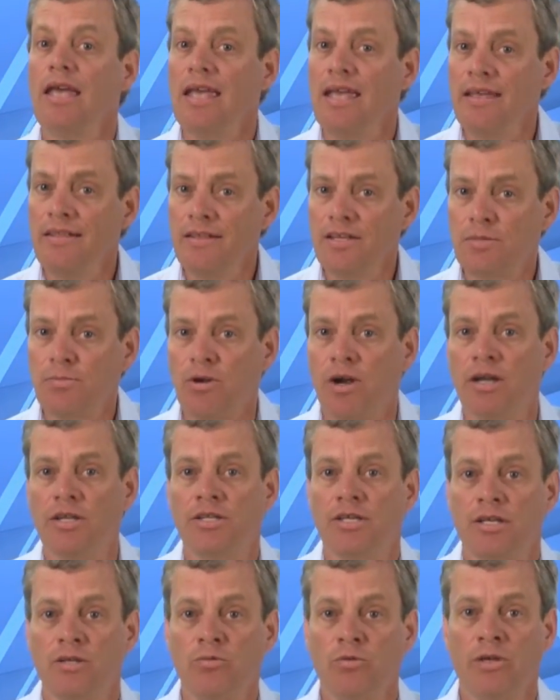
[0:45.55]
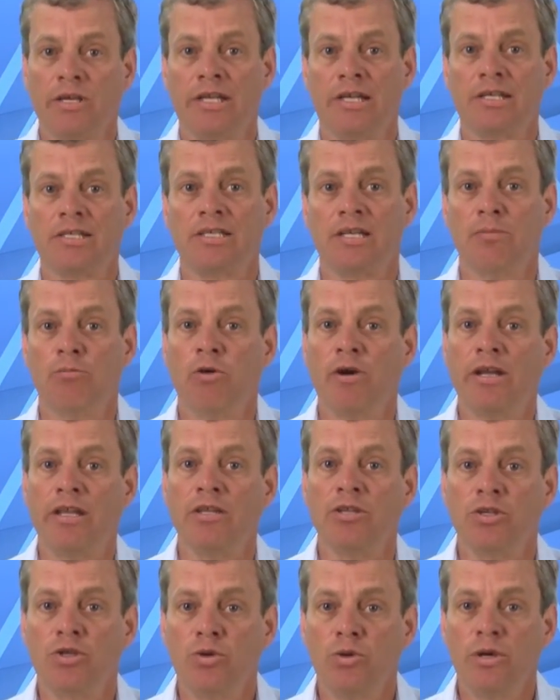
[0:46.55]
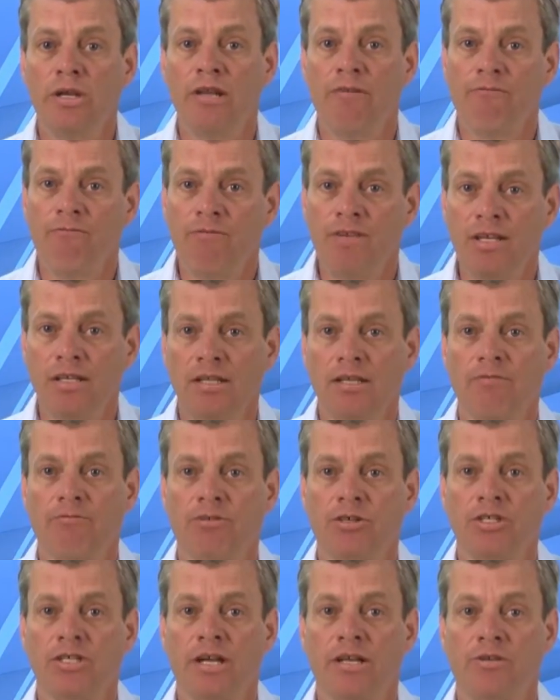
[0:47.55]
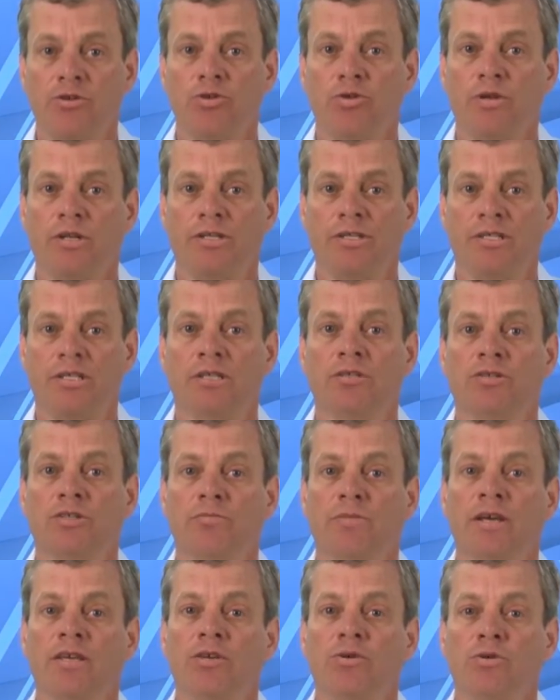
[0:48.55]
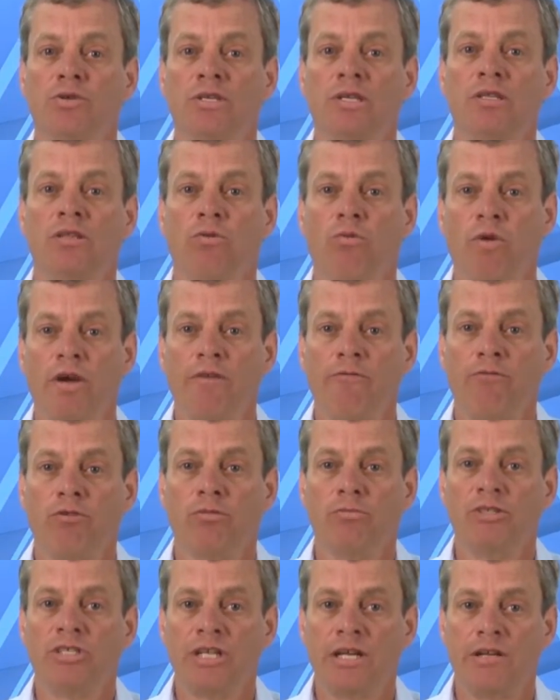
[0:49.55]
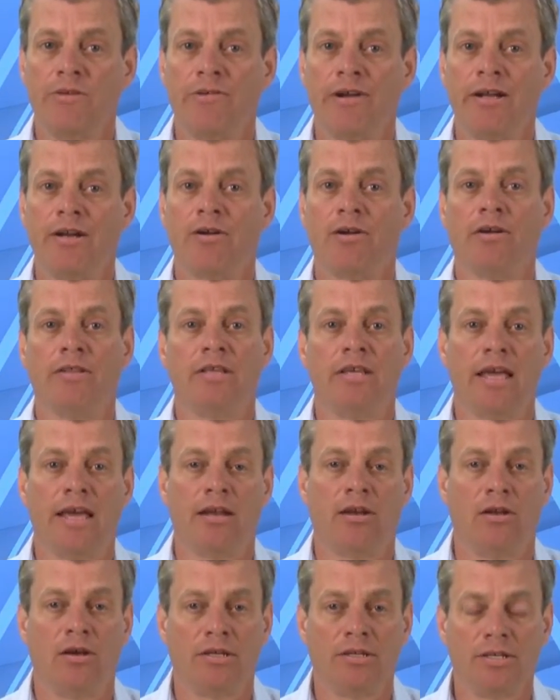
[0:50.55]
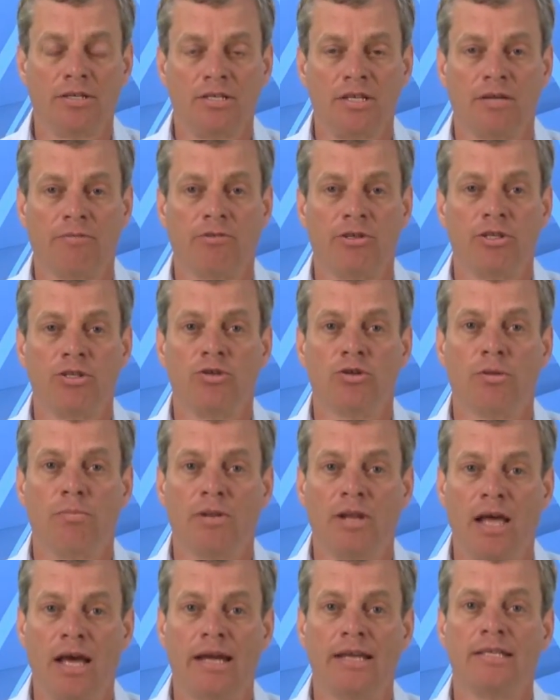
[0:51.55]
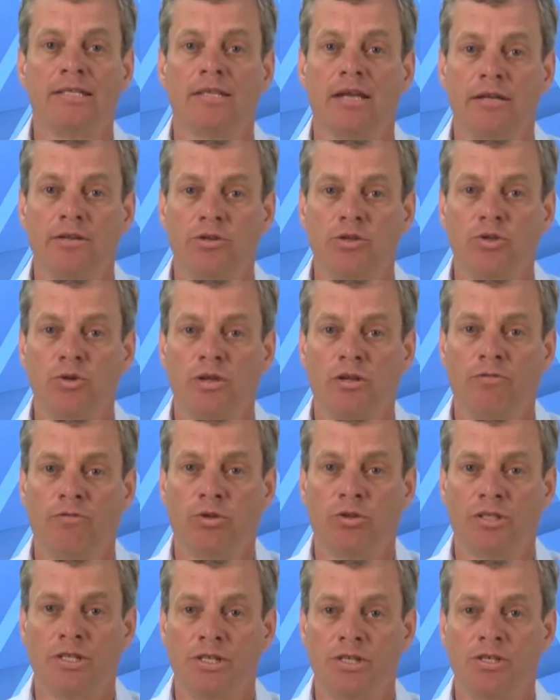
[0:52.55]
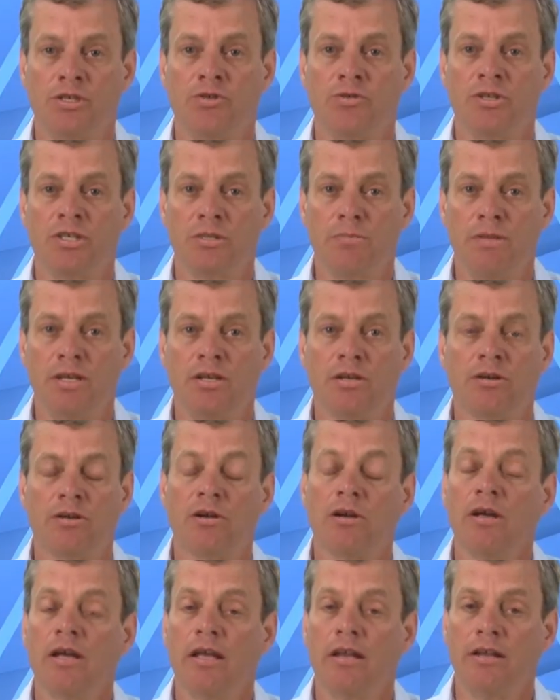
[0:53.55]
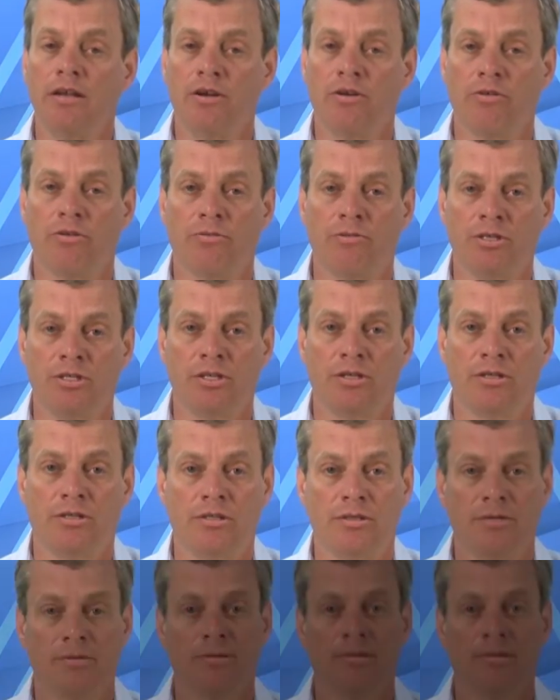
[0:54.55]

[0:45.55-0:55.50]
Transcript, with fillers: In this project, we'll get a somewhat intuitive feeling for sinusoidal signals by using the waveform generator on the analog discovery to apply sinusoidal voltages to a speaker and hear the result.